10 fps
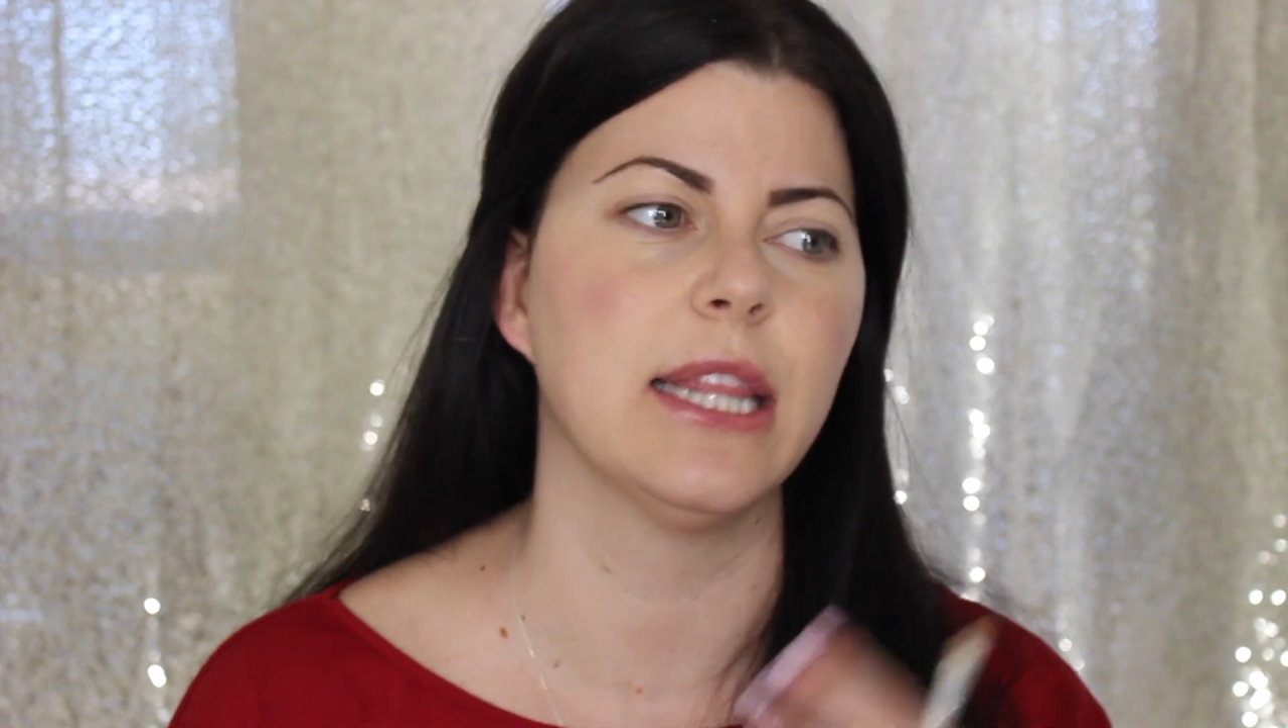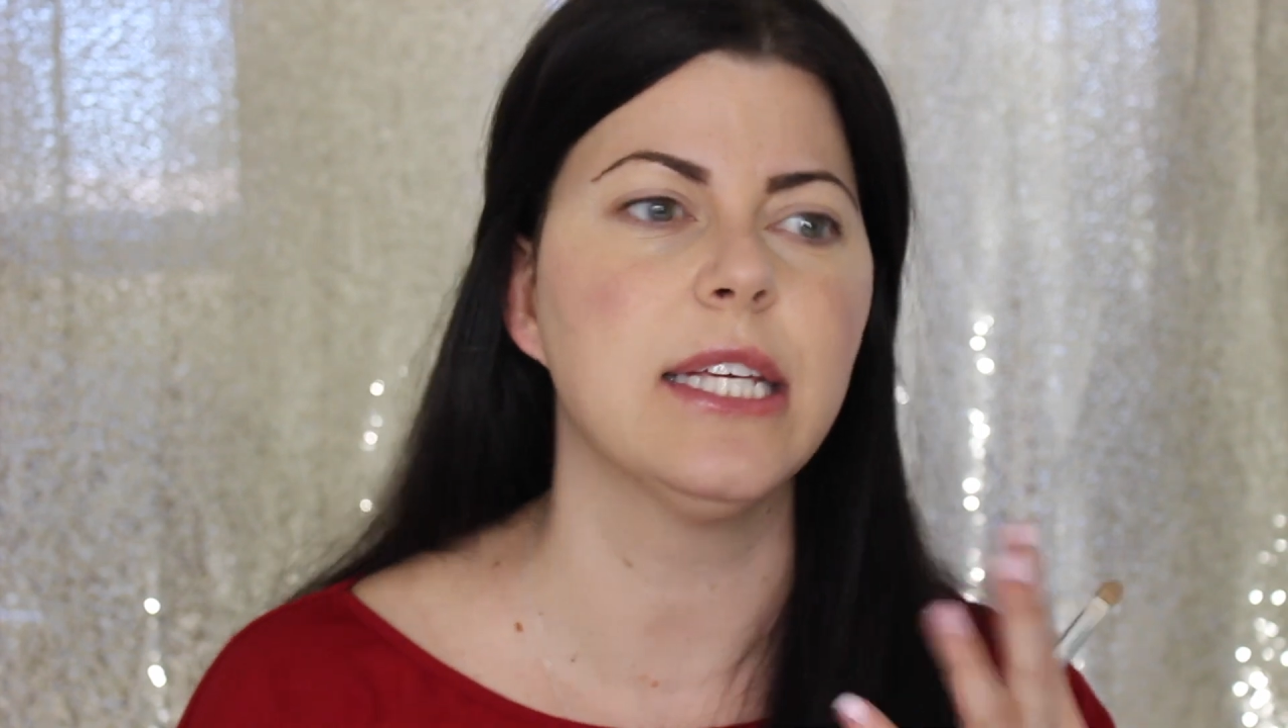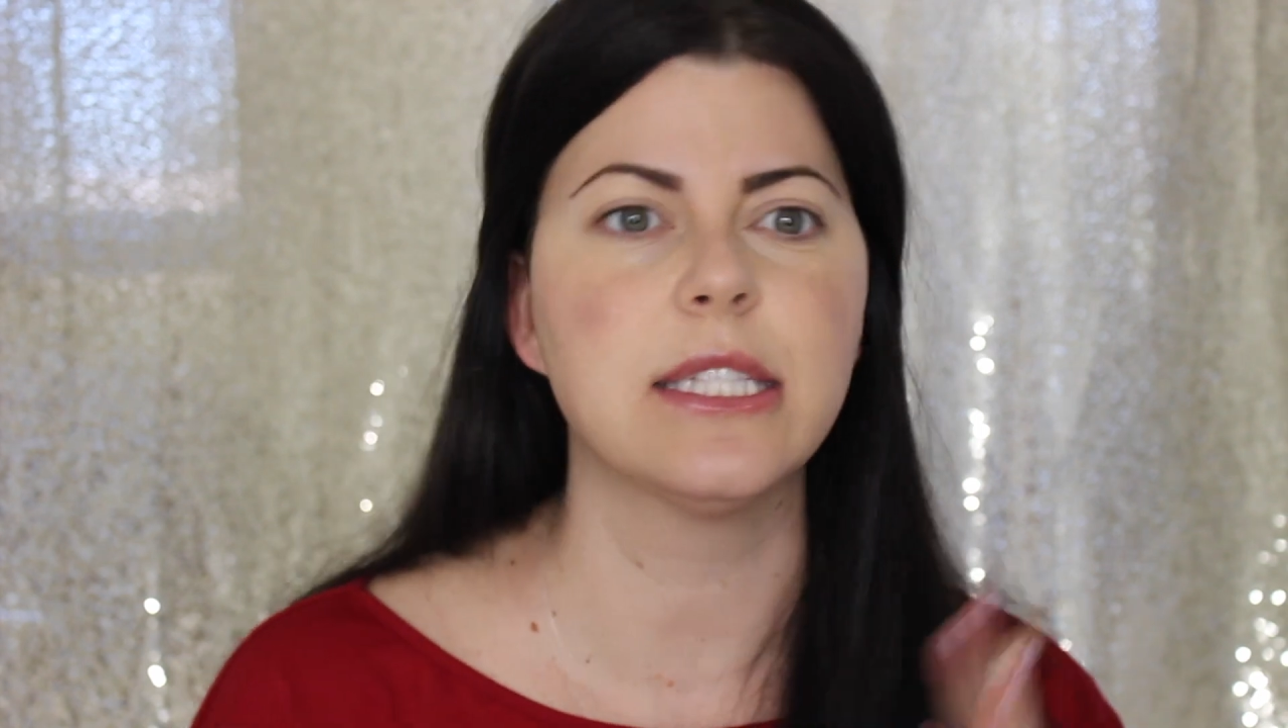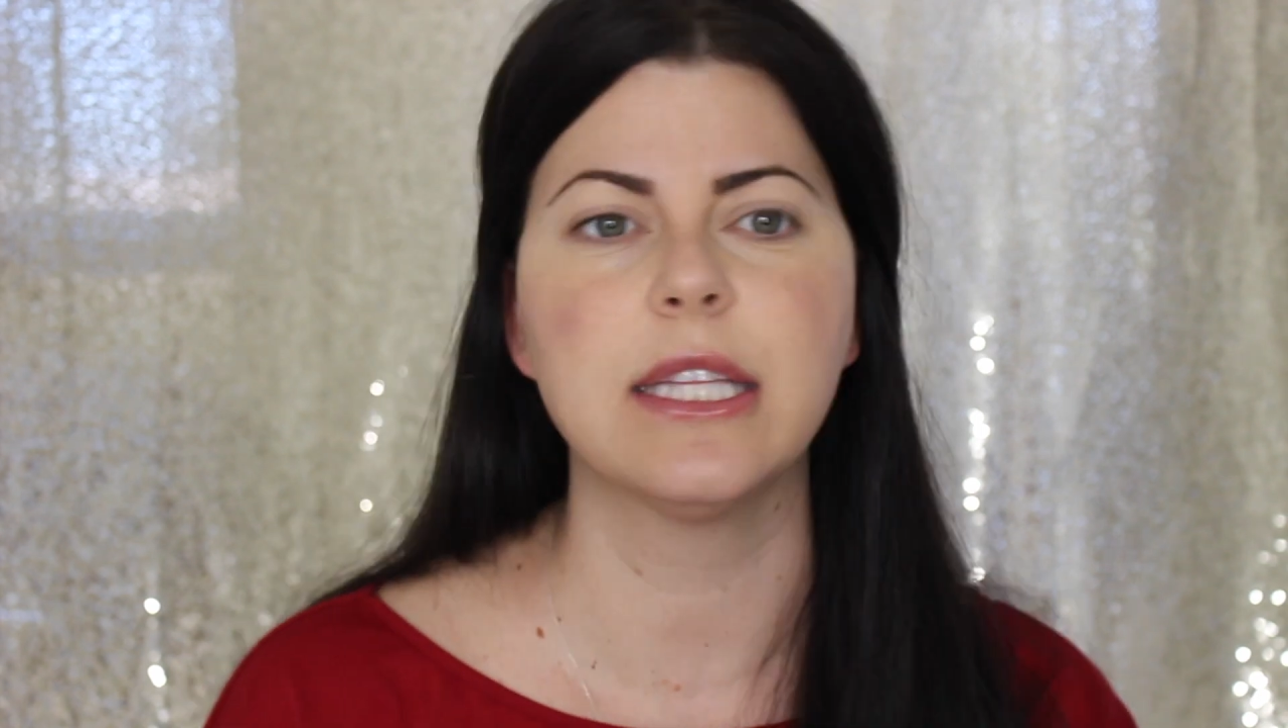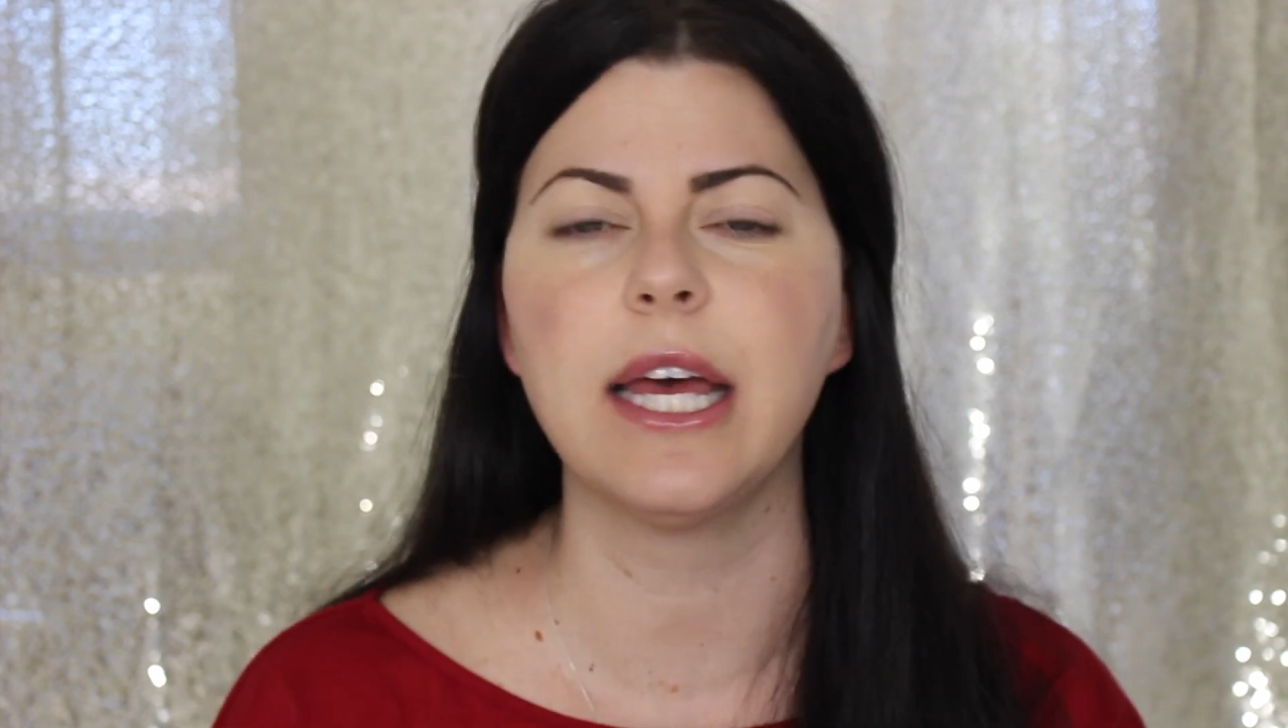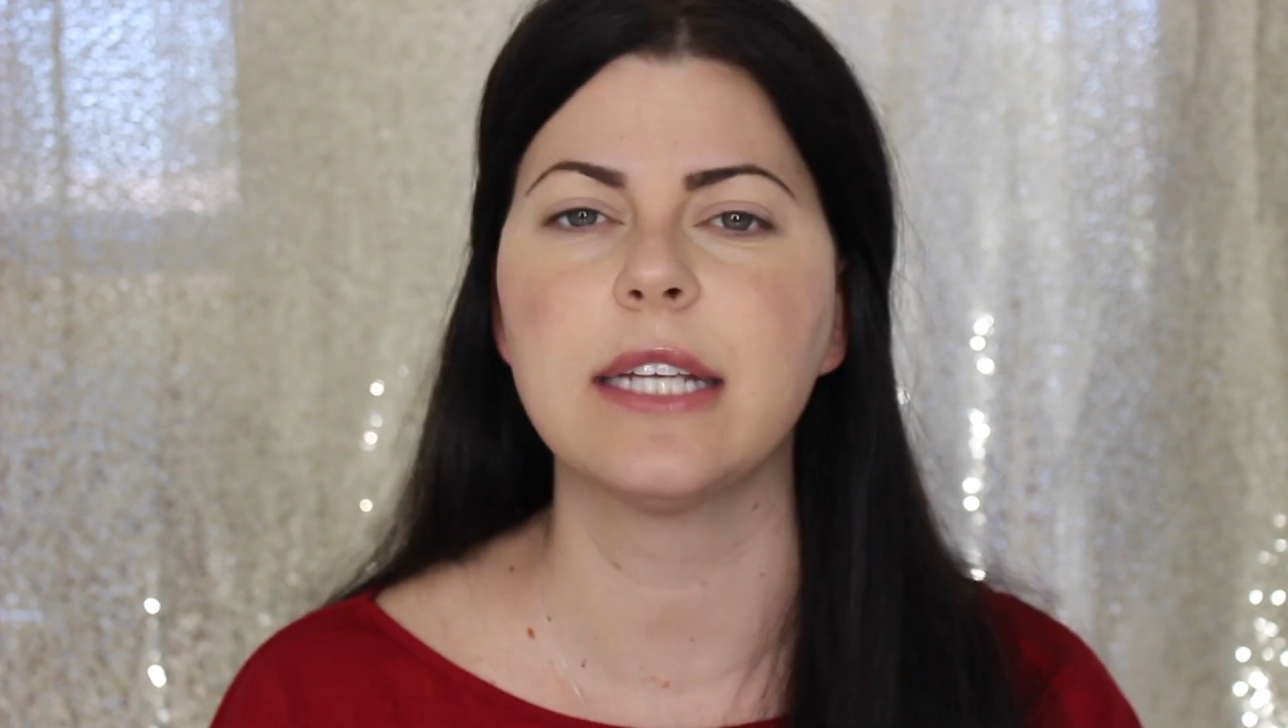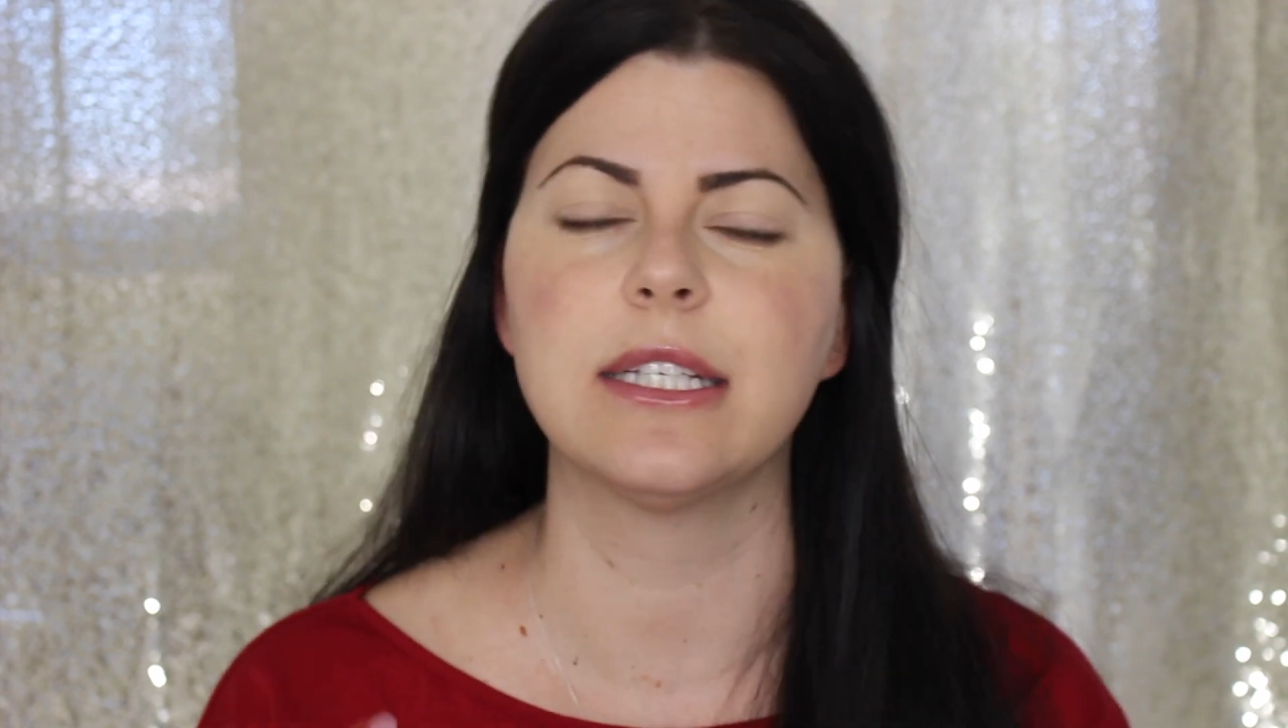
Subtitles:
and this and that